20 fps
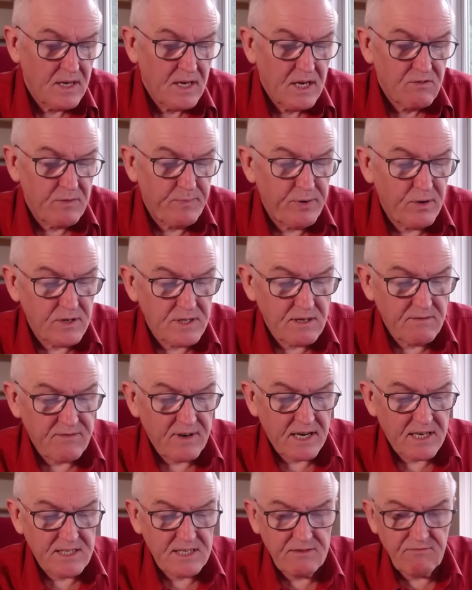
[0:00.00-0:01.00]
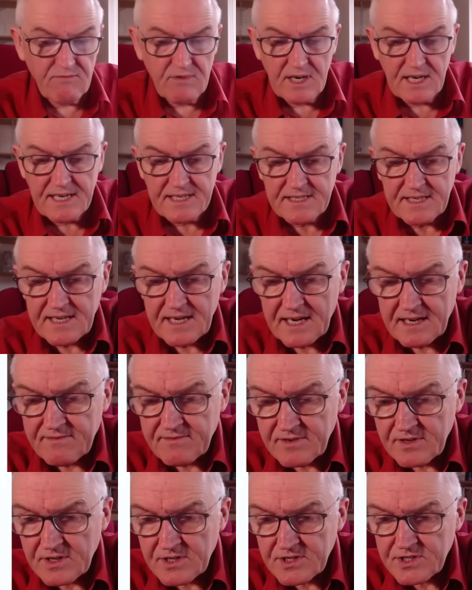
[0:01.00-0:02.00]
Reported vaccine related
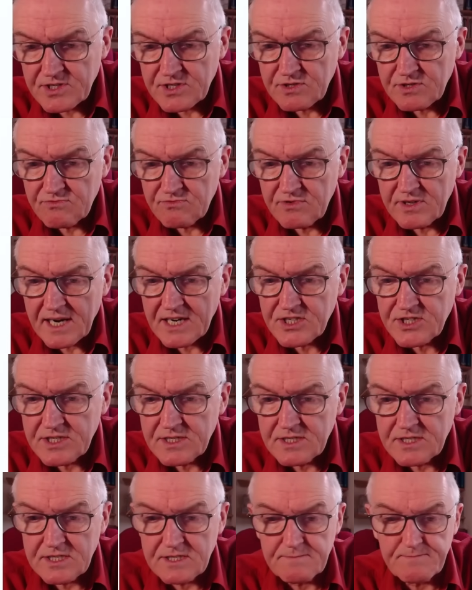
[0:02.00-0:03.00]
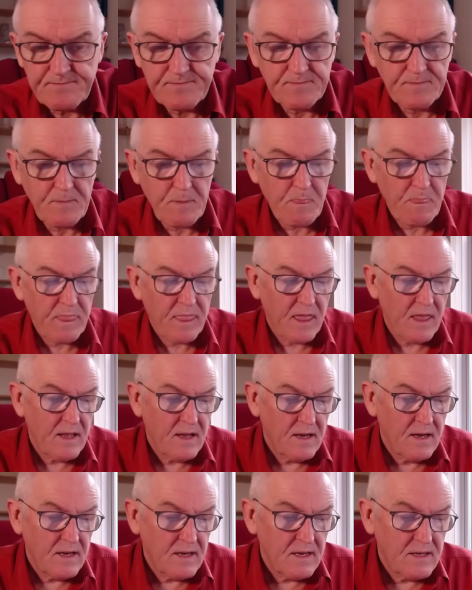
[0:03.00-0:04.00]
adverse reactions.
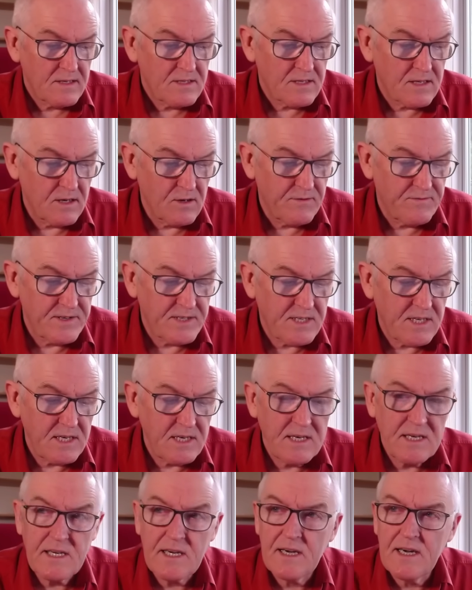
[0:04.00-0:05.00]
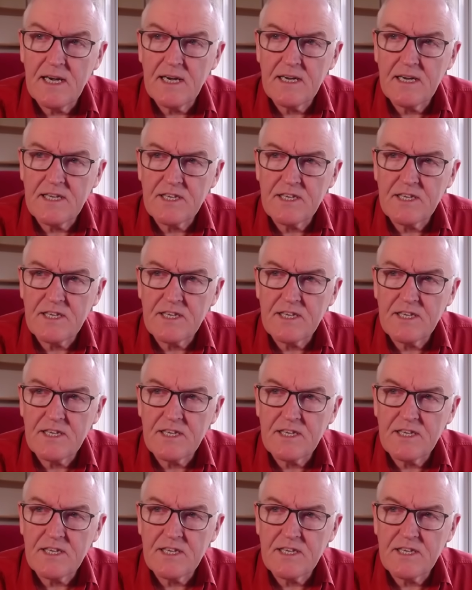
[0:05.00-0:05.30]
So fatigue uh, in